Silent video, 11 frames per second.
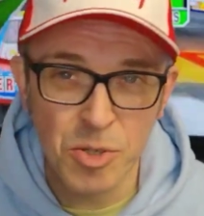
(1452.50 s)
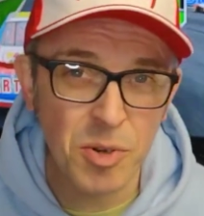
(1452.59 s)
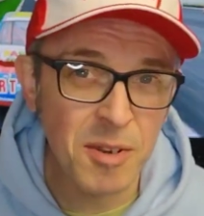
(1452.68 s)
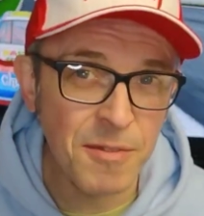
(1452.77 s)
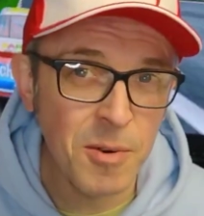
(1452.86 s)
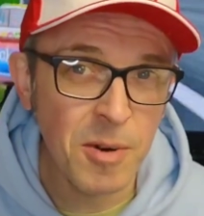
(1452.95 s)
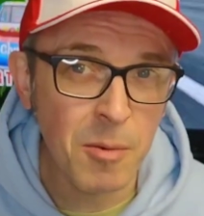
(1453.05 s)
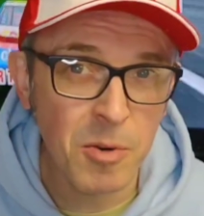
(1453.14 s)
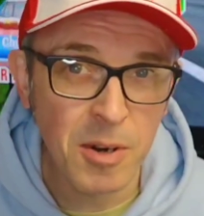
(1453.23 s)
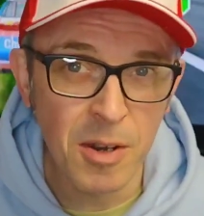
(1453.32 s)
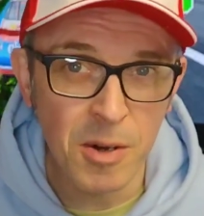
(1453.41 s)
3 or 4 I
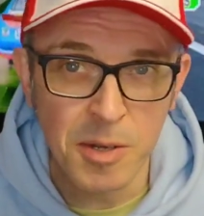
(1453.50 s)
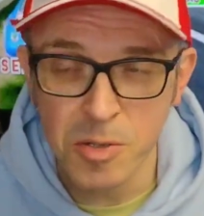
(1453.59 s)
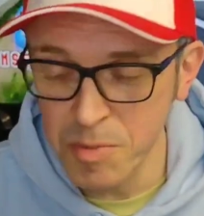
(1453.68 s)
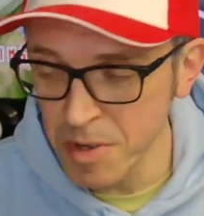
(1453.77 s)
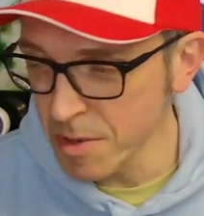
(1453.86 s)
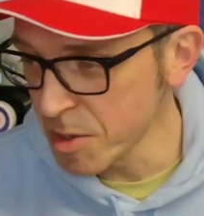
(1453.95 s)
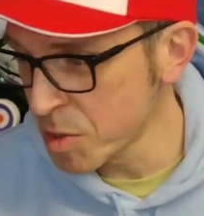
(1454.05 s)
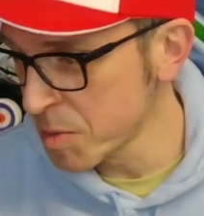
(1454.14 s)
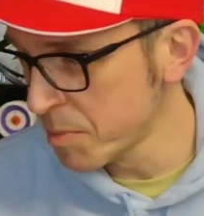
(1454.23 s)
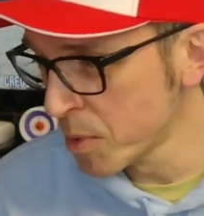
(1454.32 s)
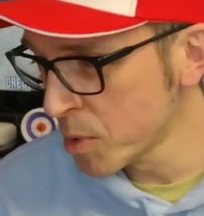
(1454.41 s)
would have liked, to be honest,
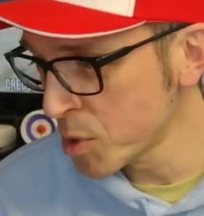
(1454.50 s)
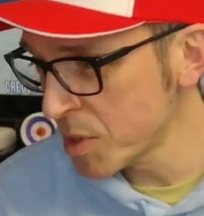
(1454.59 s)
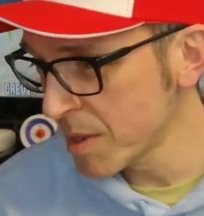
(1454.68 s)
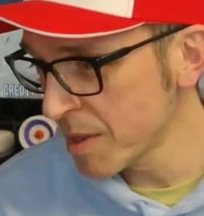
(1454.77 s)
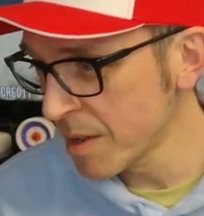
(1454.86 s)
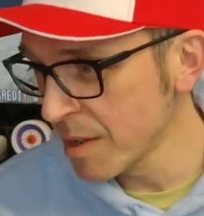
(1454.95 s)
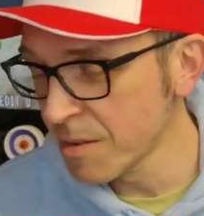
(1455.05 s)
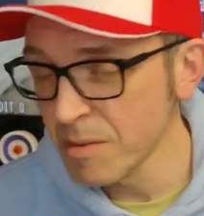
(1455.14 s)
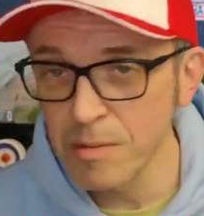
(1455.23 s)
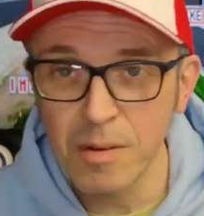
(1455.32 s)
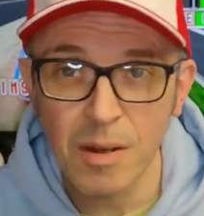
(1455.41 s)
but
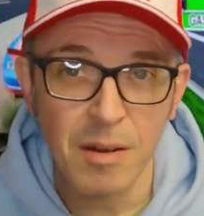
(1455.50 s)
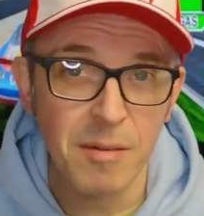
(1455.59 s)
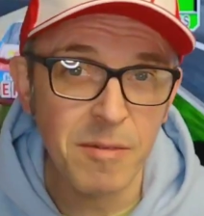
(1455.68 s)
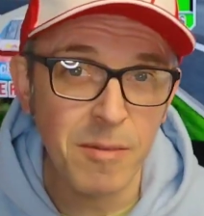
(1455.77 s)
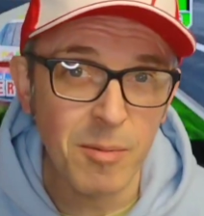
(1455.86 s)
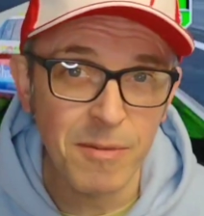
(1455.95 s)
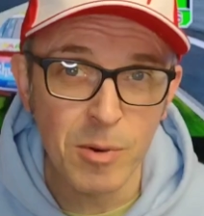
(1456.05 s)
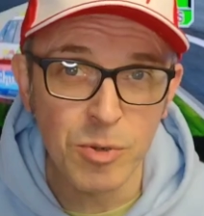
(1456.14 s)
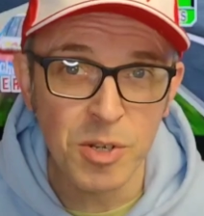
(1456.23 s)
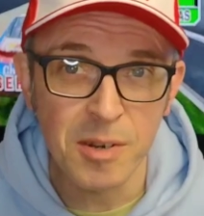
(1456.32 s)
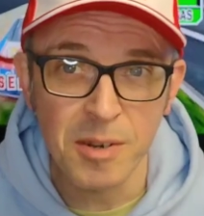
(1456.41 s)

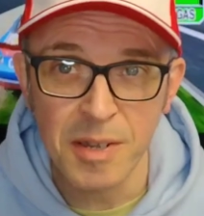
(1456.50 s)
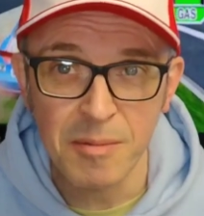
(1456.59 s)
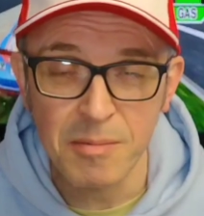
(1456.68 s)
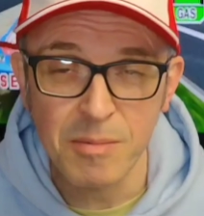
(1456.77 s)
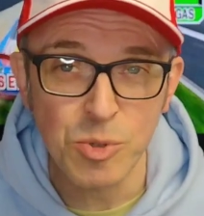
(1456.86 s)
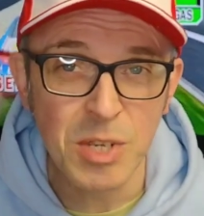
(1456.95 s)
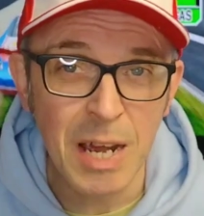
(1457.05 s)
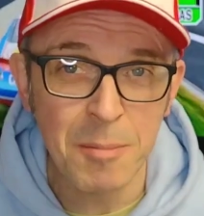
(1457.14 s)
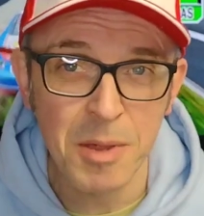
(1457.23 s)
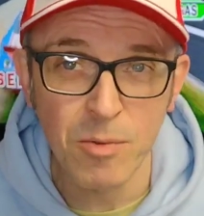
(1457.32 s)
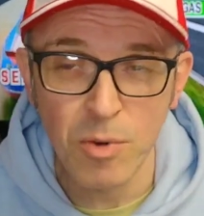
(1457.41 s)
unfortunately just
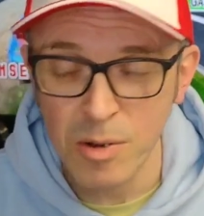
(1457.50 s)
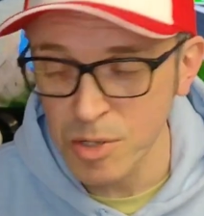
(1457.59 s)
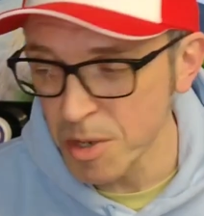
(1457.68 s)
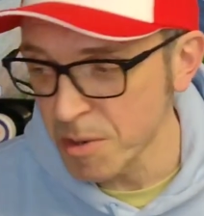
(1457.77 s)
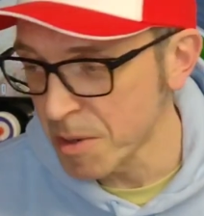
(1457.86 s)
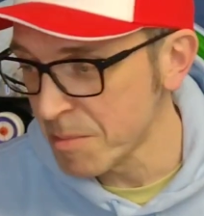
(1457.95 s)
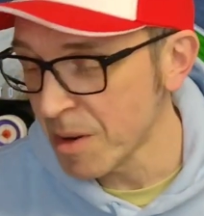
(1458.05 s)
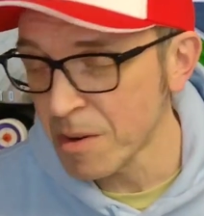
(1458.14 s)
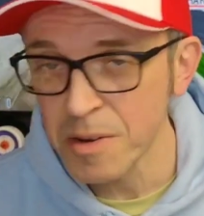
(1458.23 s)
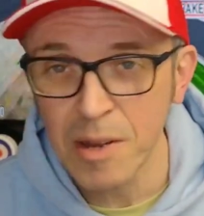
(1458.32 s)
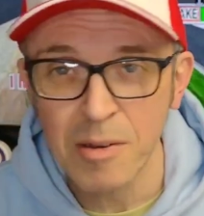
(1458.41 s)
came at the wrong time. I
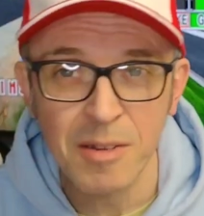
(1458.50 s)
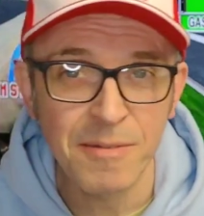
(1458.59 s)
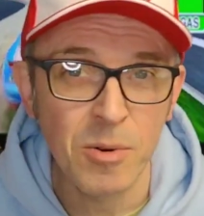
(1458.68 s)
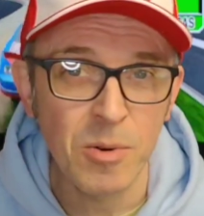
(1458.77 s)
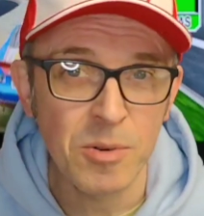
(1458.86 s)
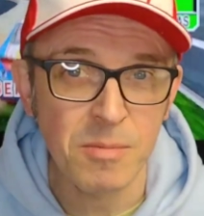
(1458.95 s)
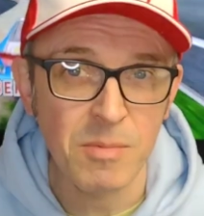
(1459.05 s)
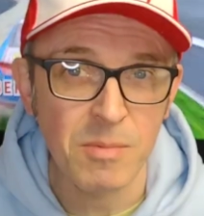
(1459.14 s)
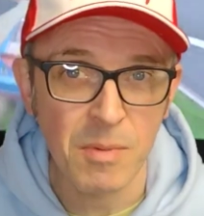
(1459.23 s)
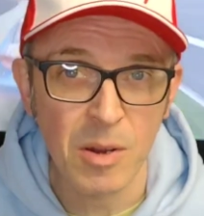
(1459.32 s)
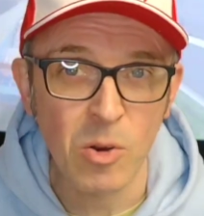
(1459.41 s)
could only afford
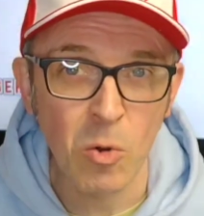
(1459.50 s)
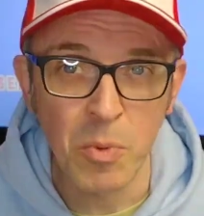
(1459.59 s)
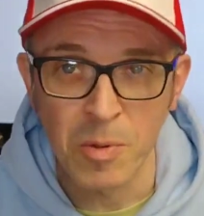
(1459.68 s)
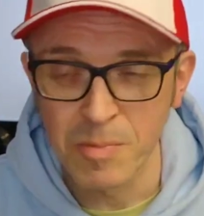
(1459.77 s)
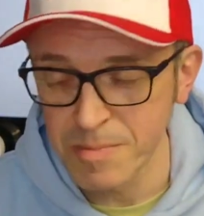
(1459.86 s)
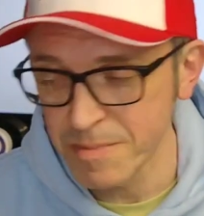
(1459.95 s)
a couple.